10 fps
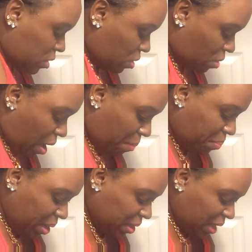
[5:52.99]
So I
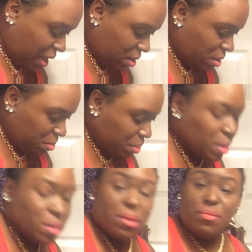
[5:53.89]
picked that up
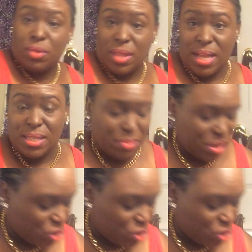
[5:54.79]
for that to be